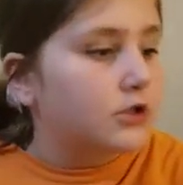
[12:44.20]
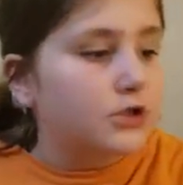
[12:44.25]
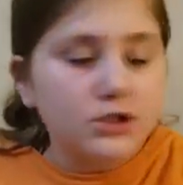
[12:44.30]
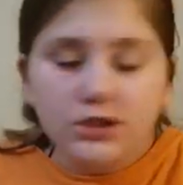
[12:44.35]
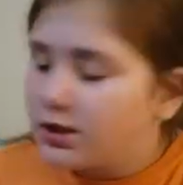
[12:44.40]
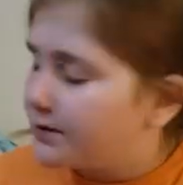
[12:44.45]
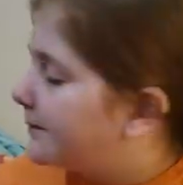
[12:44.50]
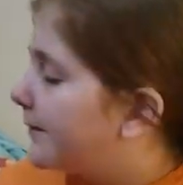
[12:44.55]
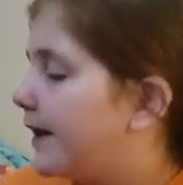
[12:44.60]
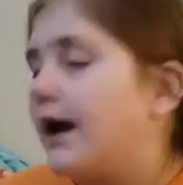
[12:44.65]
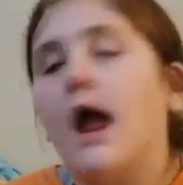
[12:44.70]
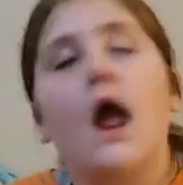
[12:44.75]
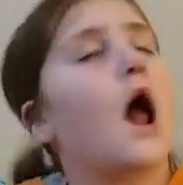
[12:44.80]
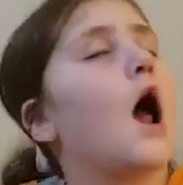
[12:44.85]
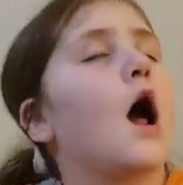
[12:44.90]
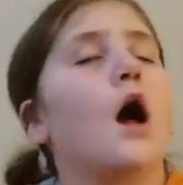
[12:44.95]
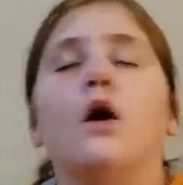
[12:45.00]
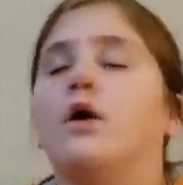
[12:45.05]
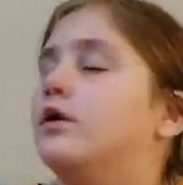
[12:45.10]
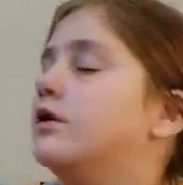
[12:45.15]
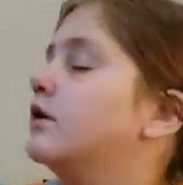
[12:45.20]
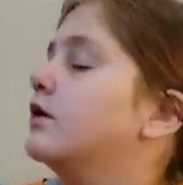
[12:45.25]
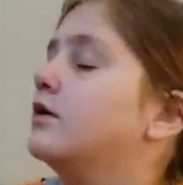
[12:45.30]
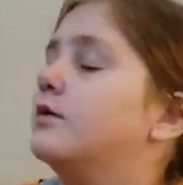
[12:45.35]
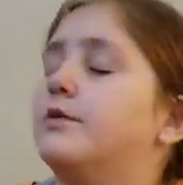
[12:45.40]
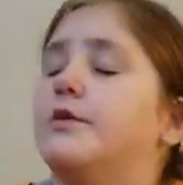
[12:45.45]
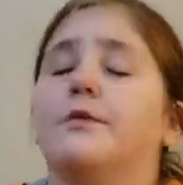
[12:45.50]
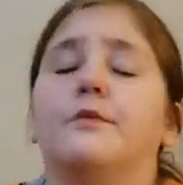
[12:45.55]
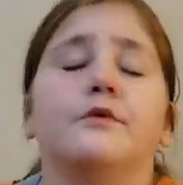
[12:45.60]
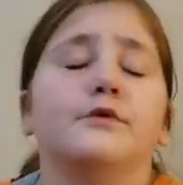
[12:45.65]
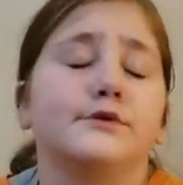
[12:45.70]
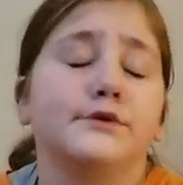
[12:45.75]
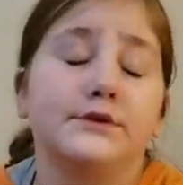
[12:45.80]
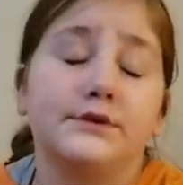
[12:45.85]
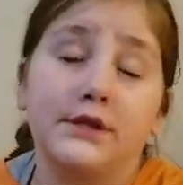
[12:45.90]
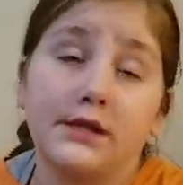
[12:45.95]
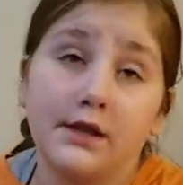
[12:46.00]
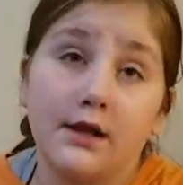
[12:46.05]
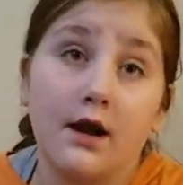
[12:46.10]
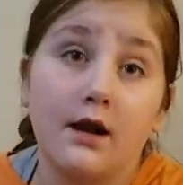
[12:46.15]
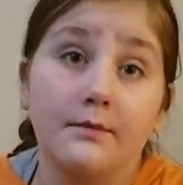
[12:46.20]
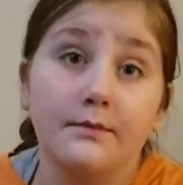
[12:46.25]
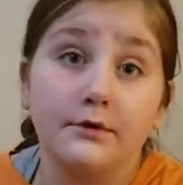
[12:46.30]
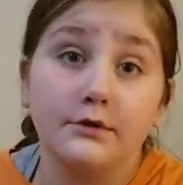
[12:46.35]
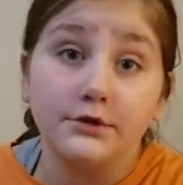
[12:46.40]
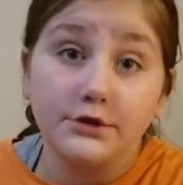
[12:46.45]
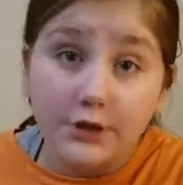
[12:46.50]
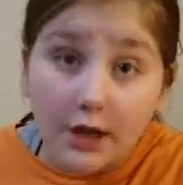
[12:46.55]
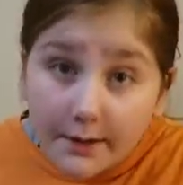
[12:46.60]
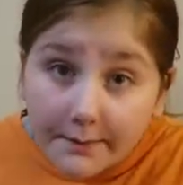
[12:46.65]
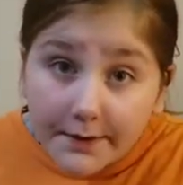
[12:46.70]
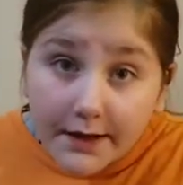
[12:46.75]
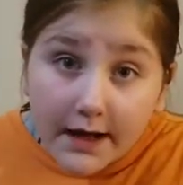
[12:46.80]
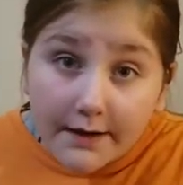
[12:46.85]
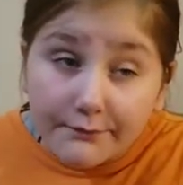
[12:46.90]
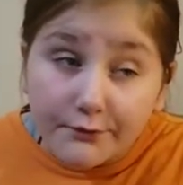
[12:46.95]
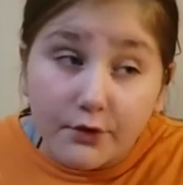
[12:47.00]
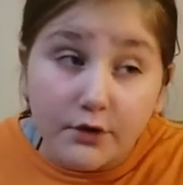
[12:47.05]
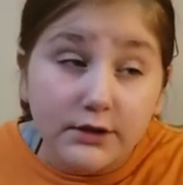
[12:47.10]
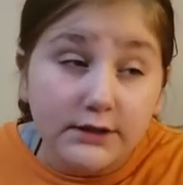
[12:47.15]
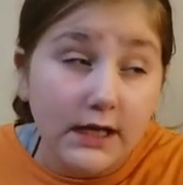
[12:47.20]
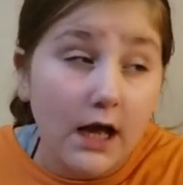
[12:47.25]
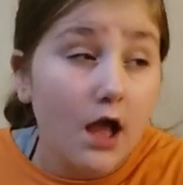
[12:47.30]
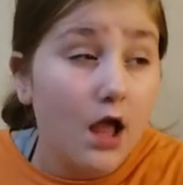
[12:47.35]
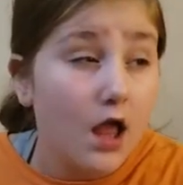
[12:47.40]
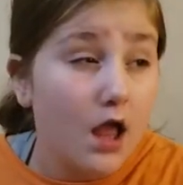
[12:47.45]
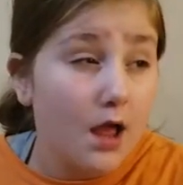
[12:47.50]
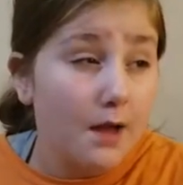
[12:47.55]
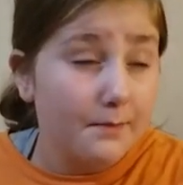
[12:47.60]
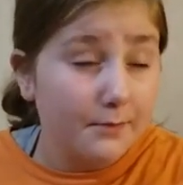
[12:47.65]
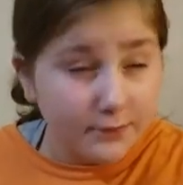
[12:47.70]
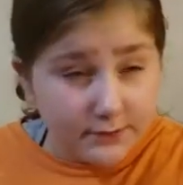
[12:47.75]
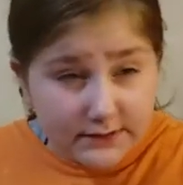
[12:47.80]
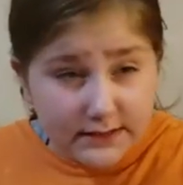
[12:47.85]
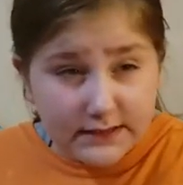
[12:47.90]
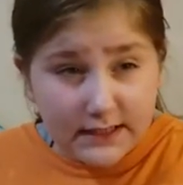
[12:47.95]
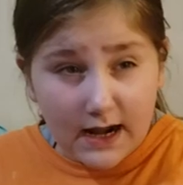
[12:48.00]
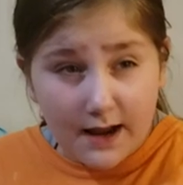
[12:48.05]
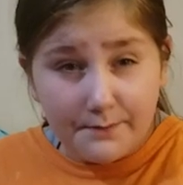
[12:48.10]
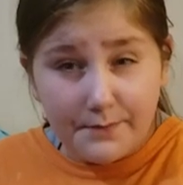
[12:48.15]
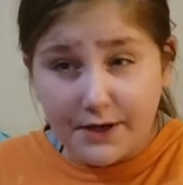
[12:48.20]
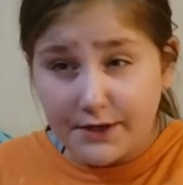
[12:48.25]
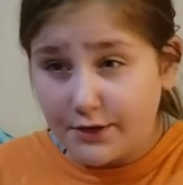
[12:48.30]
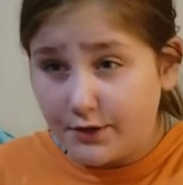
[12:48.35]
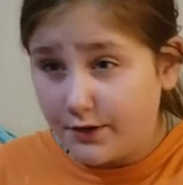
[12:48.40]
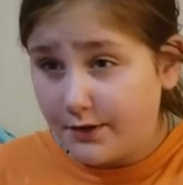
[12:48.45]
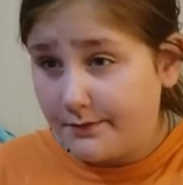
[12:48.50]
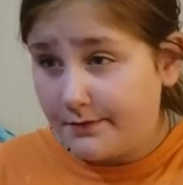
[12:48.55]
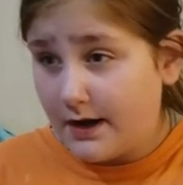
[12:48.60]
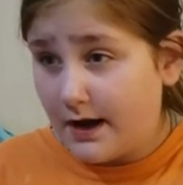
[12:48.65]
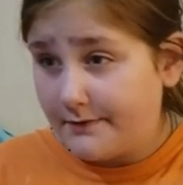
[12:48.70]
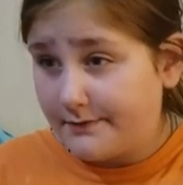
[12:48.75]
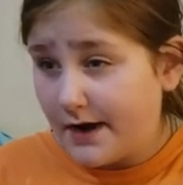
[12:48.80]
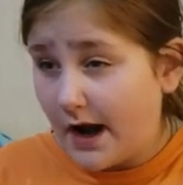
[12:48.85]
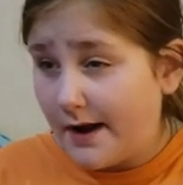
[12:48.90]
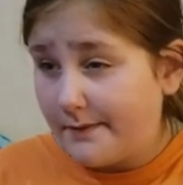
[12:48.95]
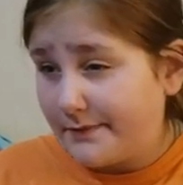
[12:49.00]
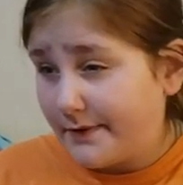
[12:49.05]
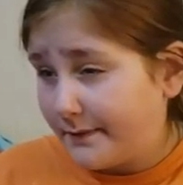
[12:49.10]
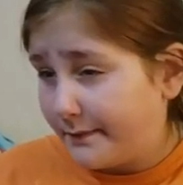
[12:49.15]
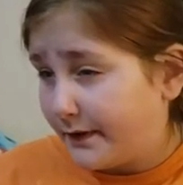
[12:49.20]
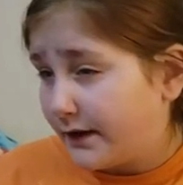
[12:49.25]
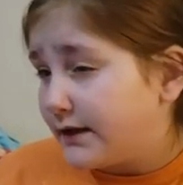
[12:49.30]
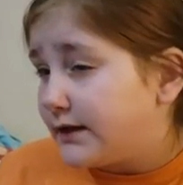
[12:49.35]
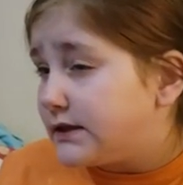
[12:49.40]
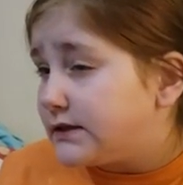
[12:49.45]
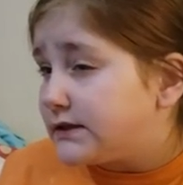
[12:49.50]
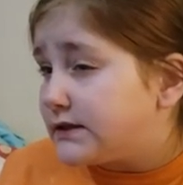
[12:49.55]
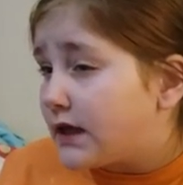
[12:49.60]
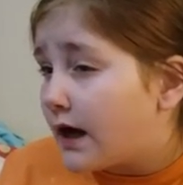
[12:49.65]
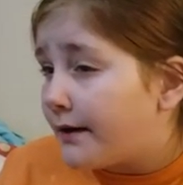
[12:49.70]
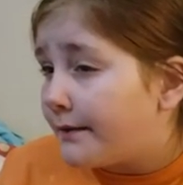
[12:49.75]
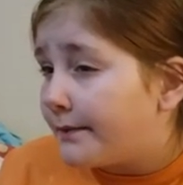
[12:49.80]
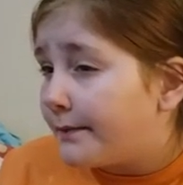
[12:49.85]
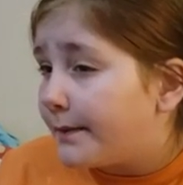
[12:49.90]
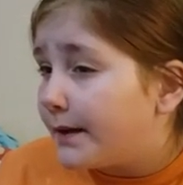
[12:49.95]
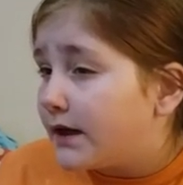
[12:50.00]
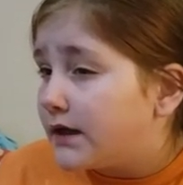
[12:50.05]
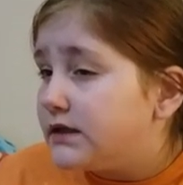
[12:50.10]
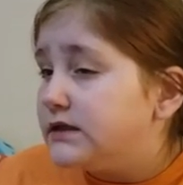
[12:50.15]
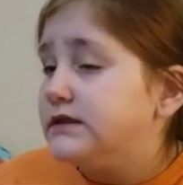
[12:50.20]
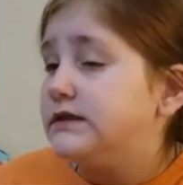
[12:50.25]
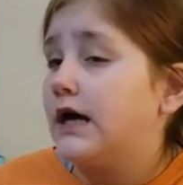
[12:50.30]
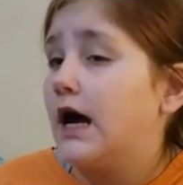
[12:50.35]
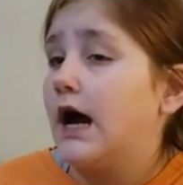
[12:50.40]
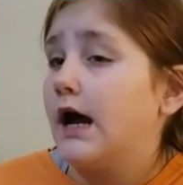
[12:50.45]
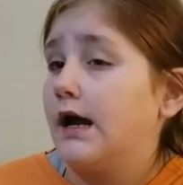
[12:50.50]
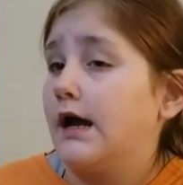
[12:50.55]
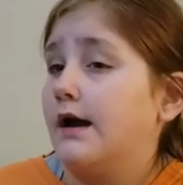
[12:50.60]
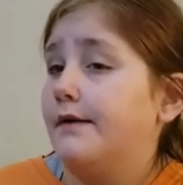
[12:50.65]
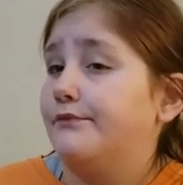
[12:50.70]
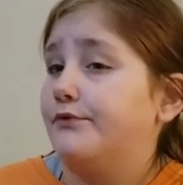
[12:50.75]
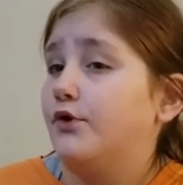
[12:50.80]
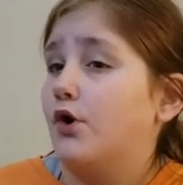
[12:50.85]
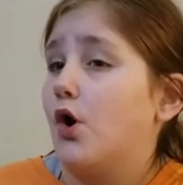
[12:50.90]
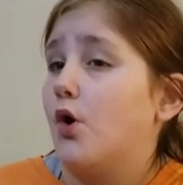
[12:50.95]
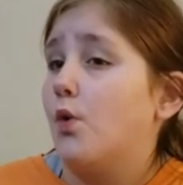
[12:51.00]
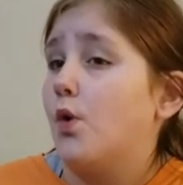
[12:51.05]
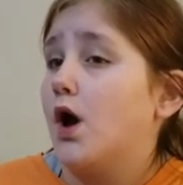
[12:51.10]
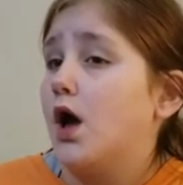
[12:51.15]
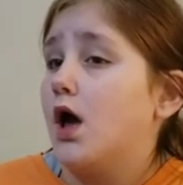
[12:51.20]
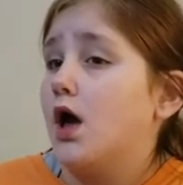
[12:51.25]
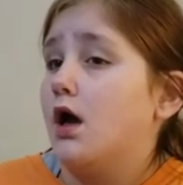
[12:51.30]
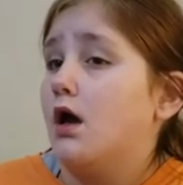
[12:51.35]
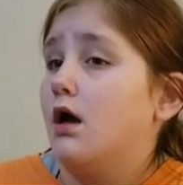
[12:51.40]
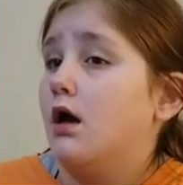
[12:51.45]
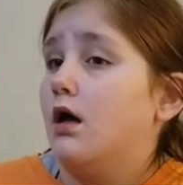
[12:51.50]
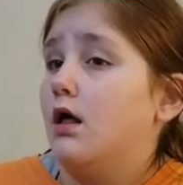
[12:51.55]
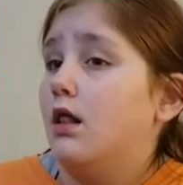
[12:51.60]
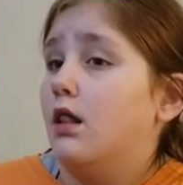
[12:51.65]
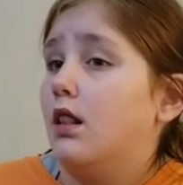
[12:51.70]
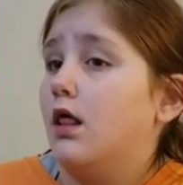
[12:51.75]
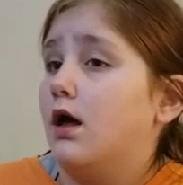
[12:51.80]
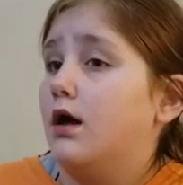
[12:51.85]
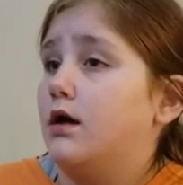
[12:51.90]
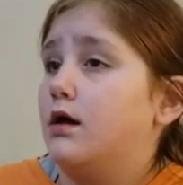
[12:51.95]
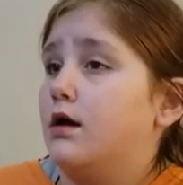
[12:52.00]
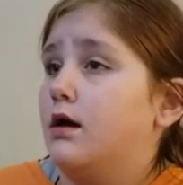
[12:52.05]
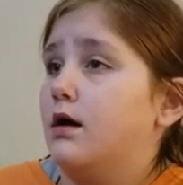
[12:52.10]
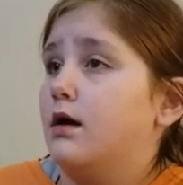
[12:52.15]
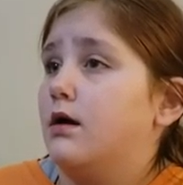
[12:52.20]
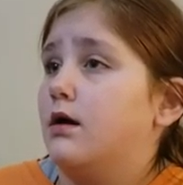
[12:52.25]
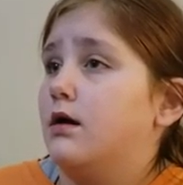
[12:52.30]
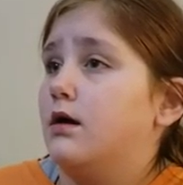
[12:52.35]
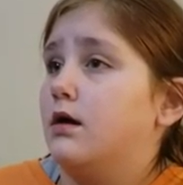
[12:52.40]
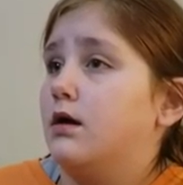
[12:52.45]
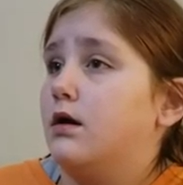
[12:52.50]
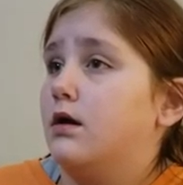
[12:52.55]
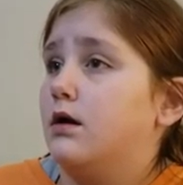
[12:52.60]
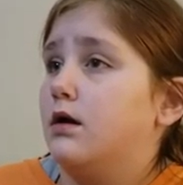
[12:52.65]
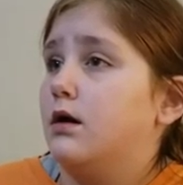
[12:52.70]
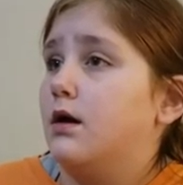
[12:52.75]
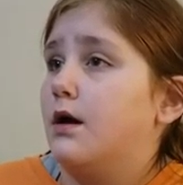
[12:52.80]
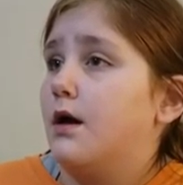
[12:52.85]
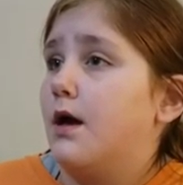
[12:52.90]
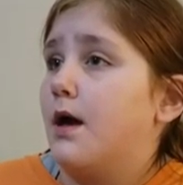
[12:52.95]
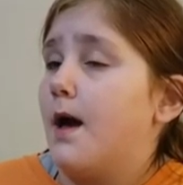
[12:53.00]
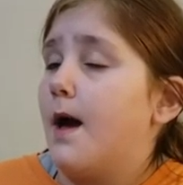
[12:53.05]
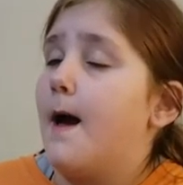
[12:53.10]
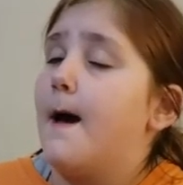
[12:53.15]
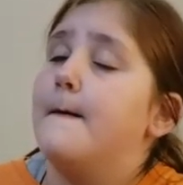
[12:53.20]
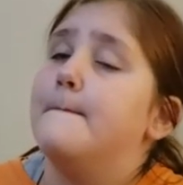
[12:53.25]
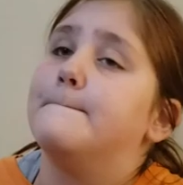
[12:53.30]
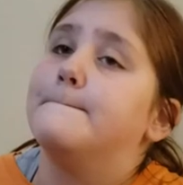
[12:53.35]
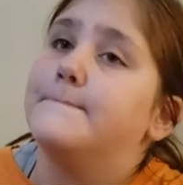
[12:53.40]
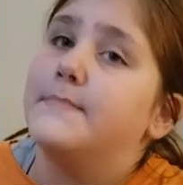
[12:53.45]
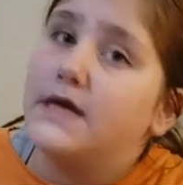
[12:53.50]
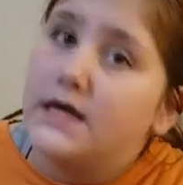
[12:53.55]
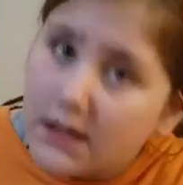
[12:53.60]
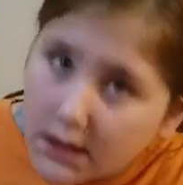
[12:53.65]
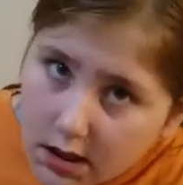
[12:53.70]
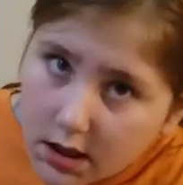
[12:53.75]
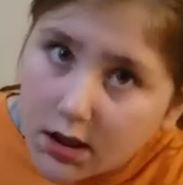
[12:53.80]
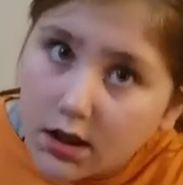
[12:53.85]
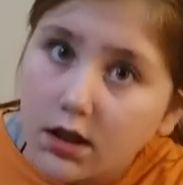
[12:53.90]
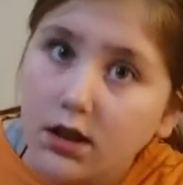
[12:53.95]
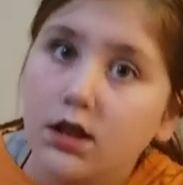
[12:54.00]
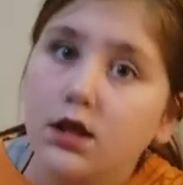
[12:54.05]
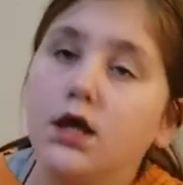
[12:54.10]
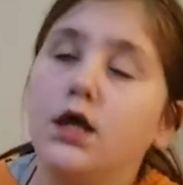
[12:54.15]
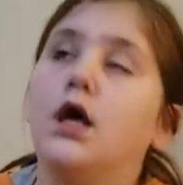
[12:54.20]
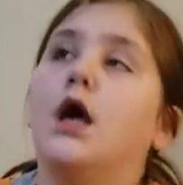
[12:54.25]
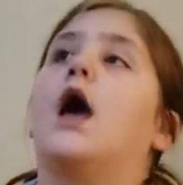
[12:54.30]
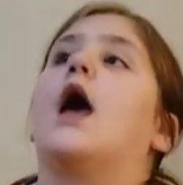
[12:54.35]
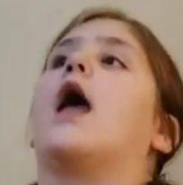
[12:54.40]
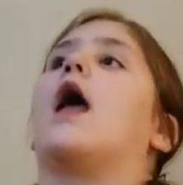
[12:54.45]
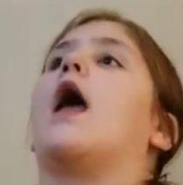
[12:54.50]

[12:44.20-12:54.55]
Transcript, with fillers: or something. I don't know. Most of the time I go shopping afterwards. Most of the time I don't even have time to bring this stuff because I have to go like immediately